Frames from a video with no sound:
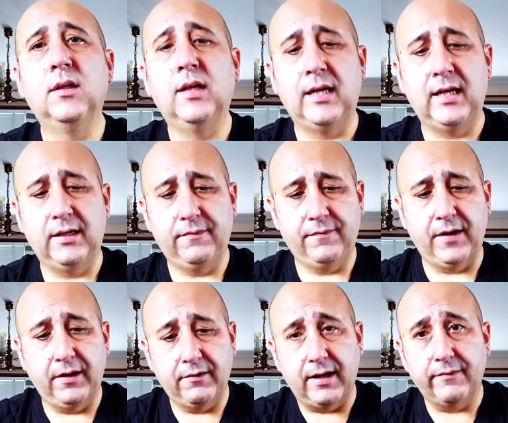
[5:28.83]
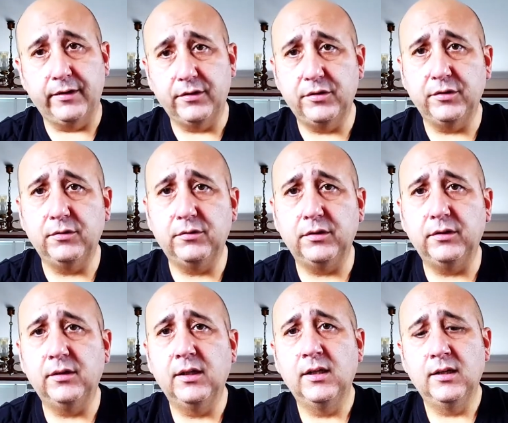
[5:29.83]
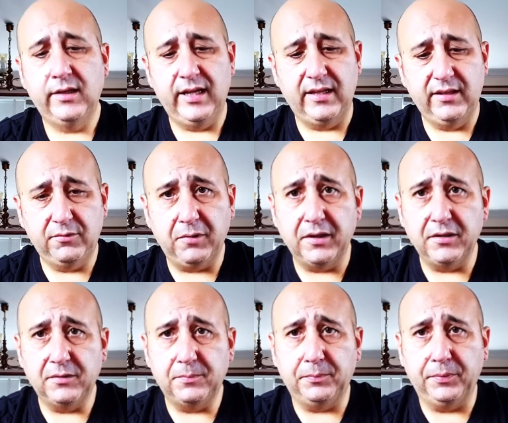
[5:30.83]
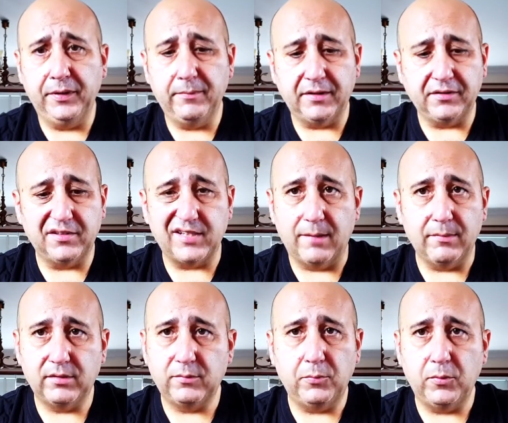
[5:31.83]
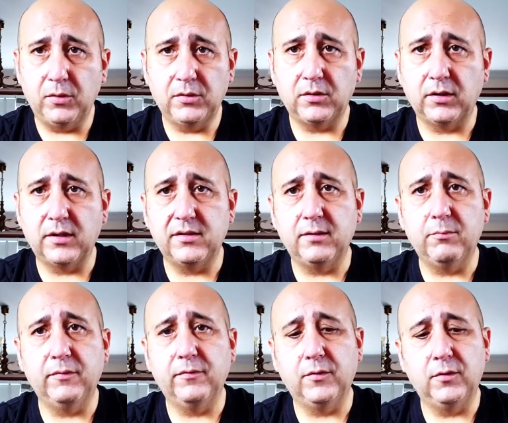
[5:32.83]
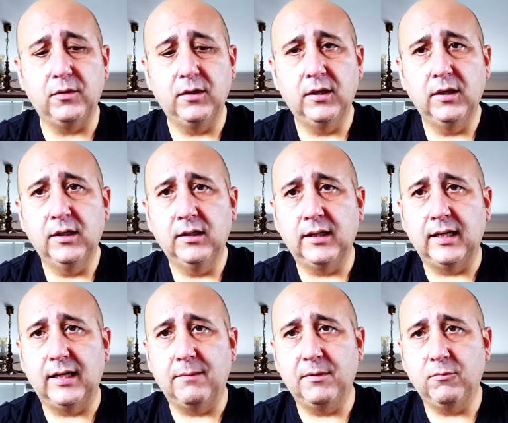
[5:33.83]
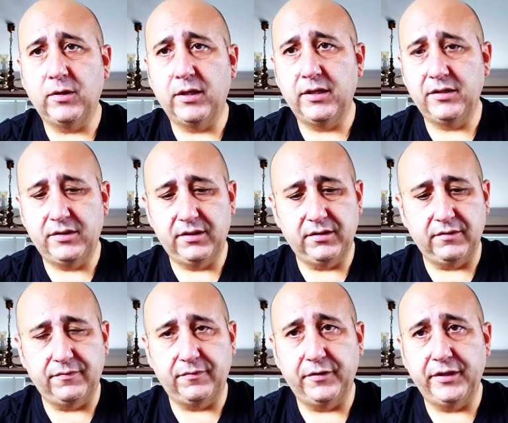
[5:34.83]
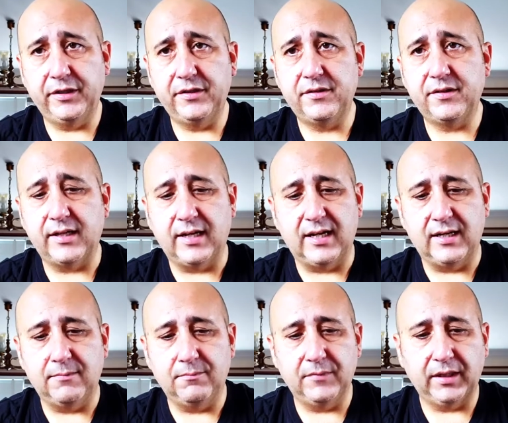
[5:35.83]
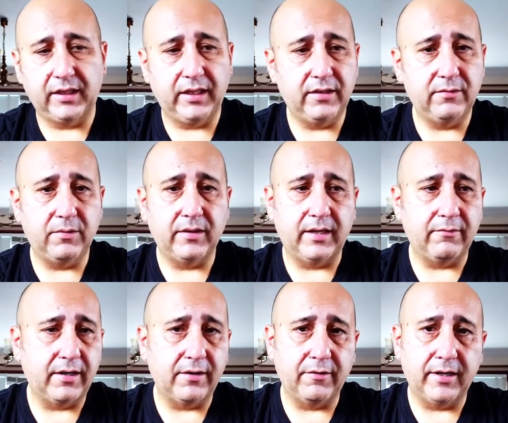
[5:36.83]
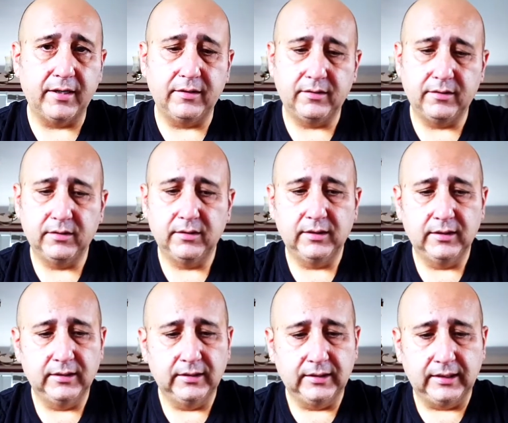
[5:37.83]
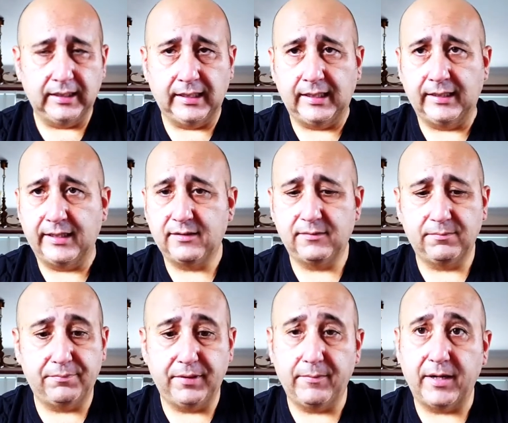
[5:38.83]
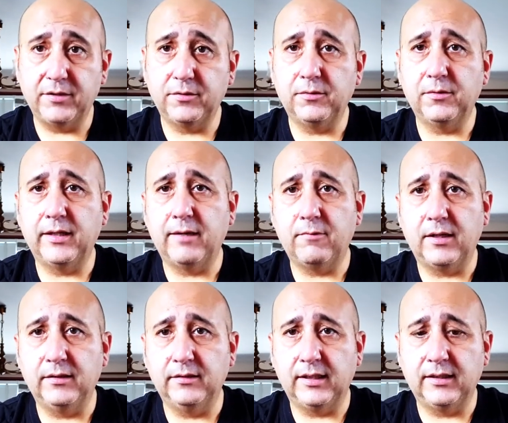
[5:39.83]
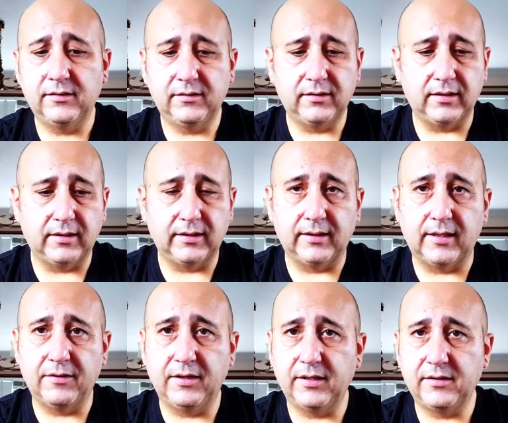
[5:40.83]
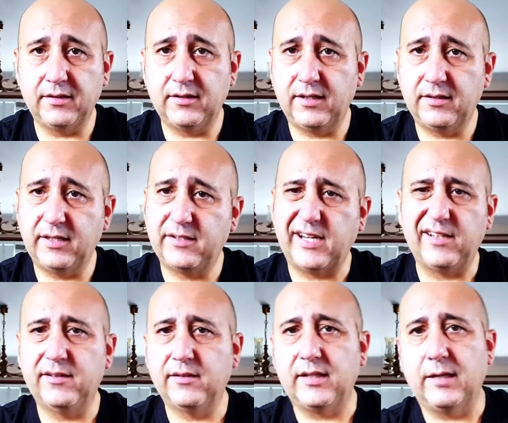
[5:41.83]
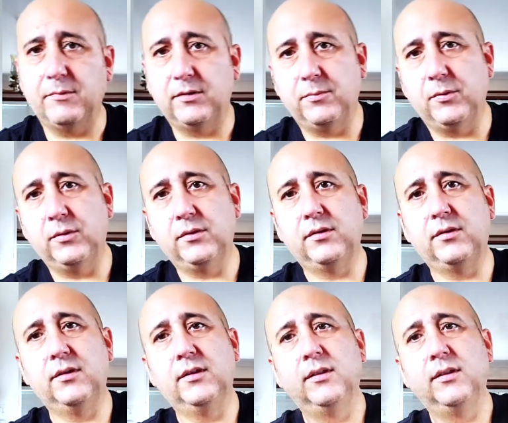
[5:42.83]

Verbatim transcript: uh, photographing children now this one's pretty much the same as sports like I said before um, and what it is is to freeze um, the kids when they run around uh, that's pretty much all that one does uh, I think it's it's exactly the same as sports